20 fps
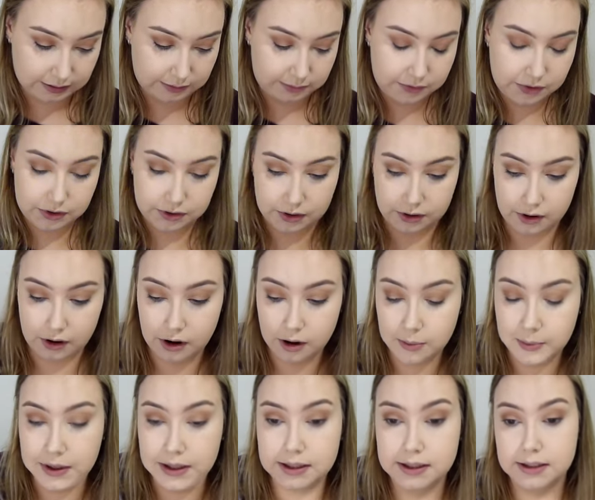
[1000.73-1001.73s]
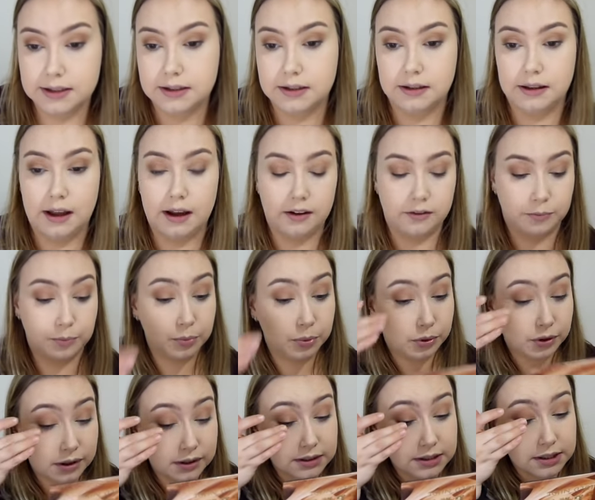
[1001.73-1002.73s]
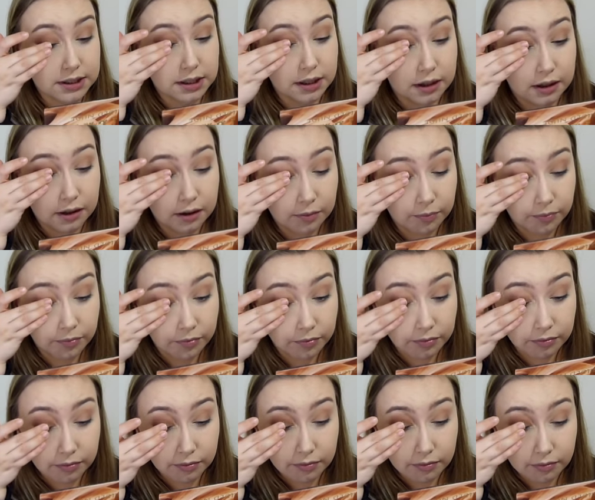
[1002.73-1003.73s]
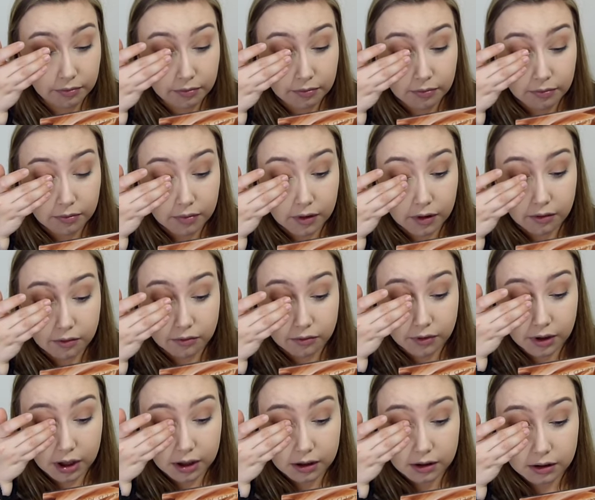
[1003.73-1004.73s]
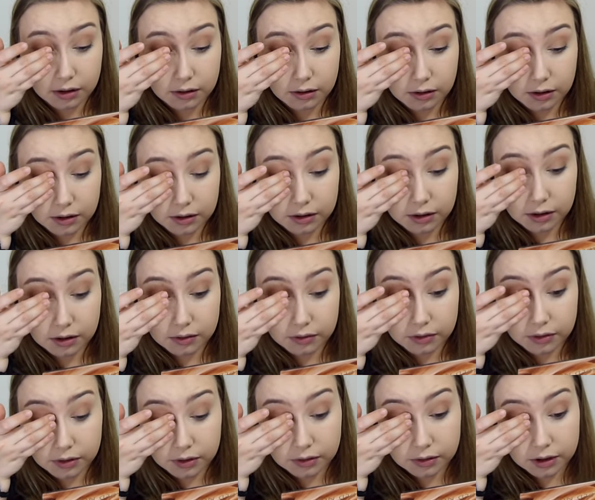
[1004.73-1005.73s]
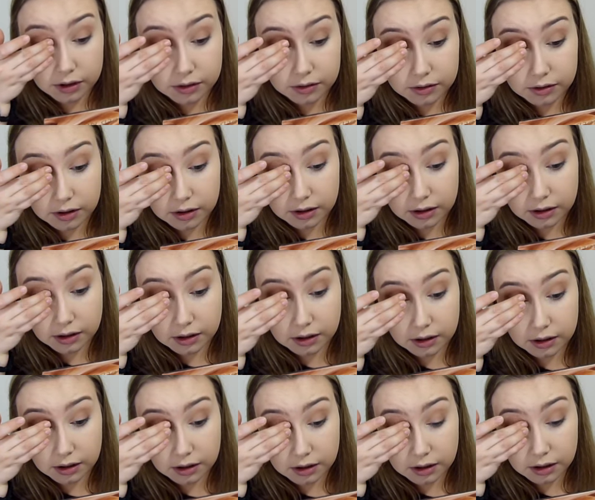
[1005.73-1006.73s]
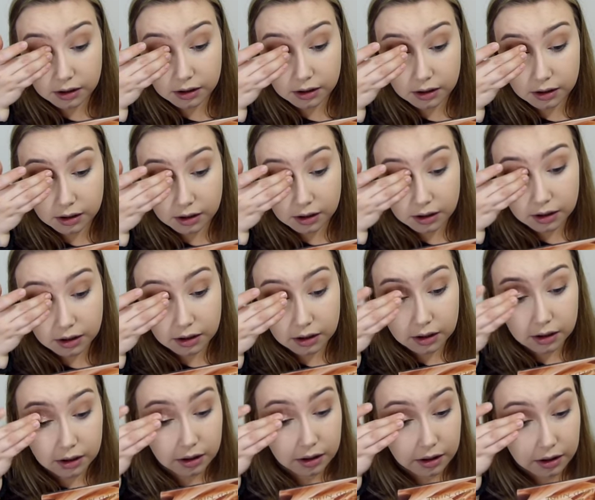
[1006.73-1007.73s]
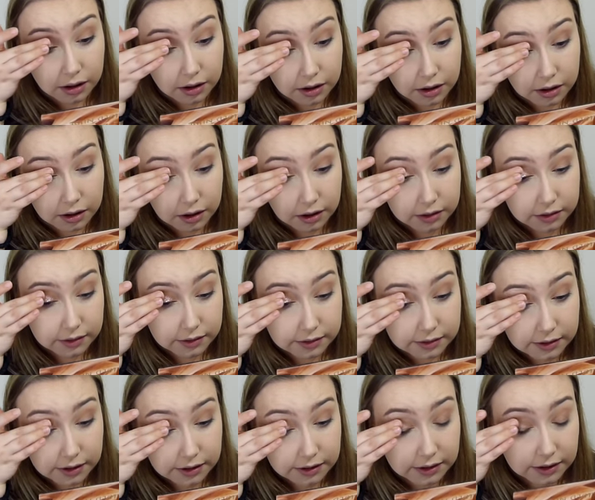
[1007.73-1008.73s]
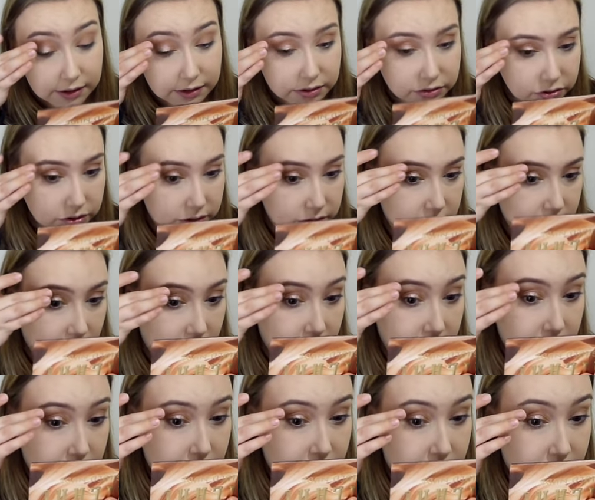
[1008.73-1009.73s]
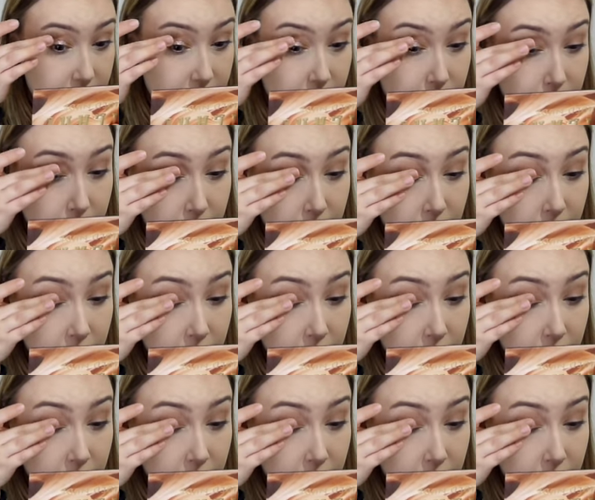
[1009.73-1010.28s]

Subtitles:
So hoping to still have pretty regular content for the rest of the year. And as I said, next year's kind of still